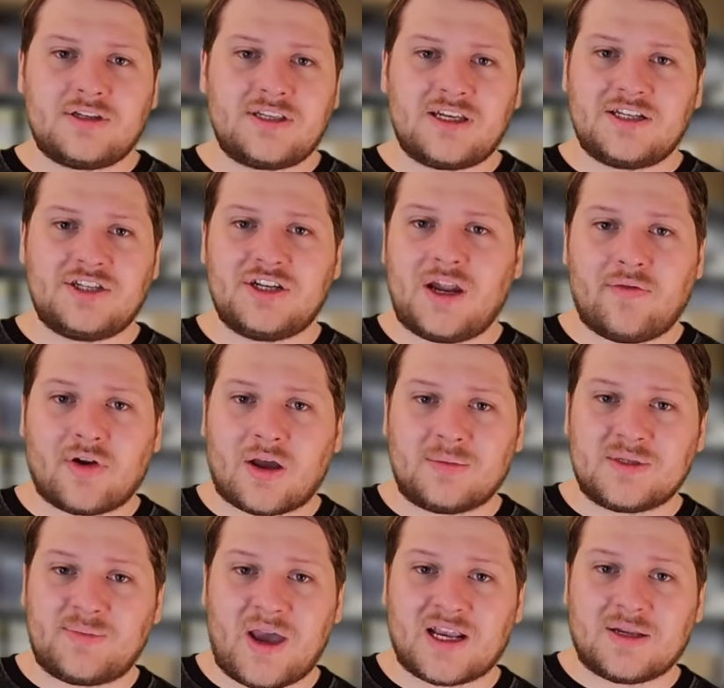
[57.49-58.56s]
like she never comes
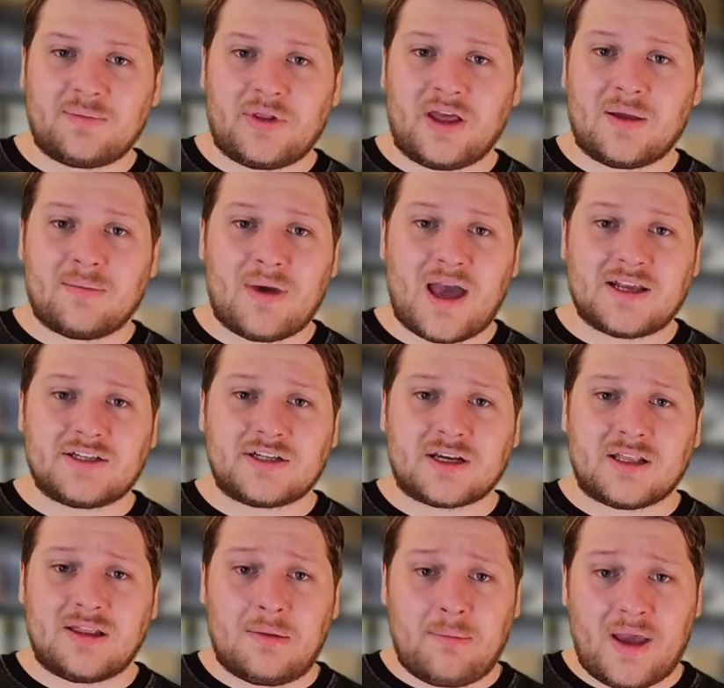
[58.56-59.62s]
back to playing Magic,
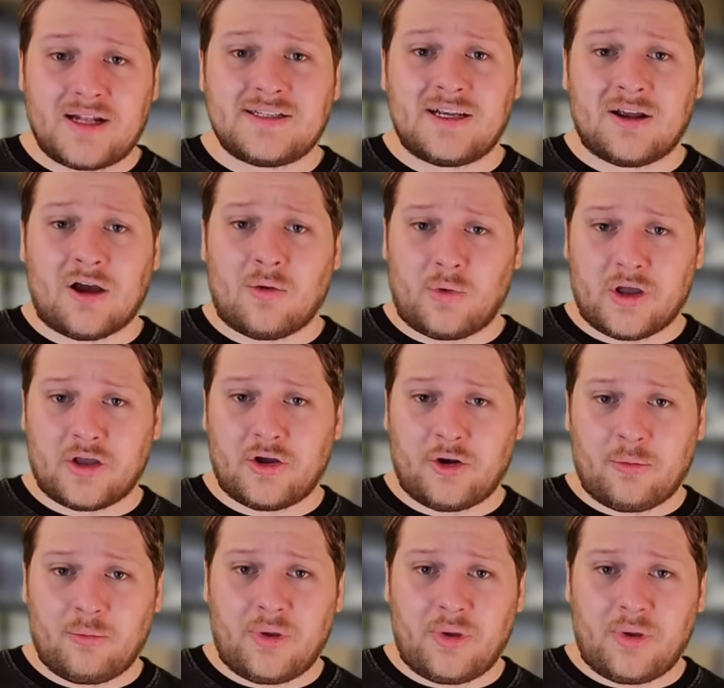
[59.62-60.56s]
lamenting on what could have been.